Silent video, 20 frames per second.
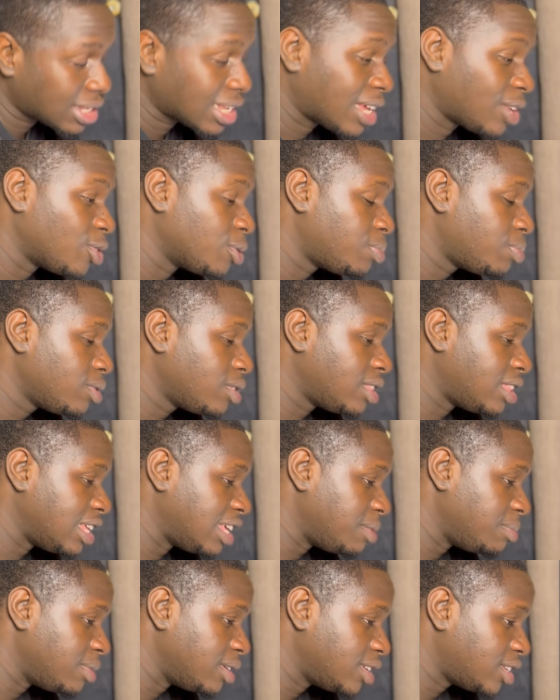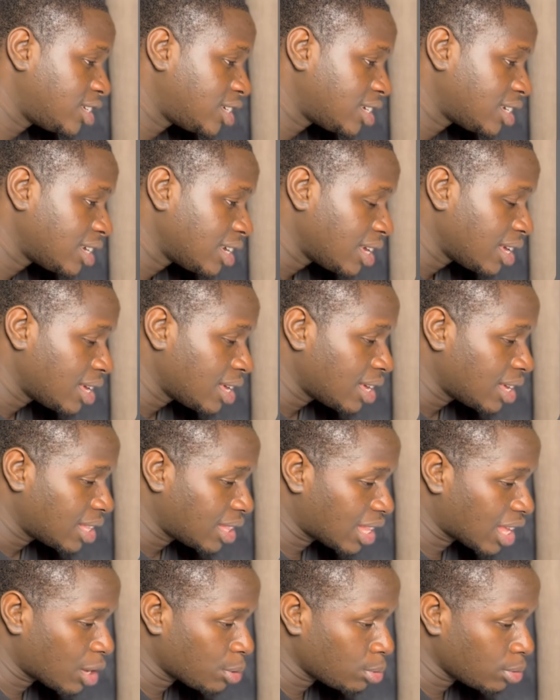and upload the image
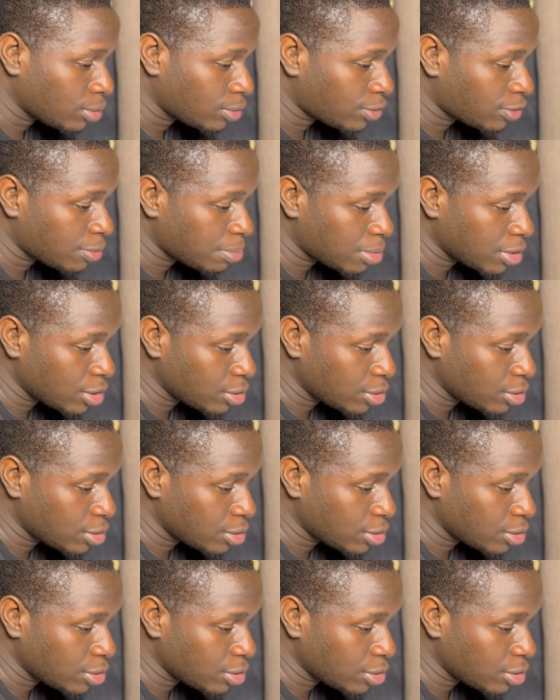that we've been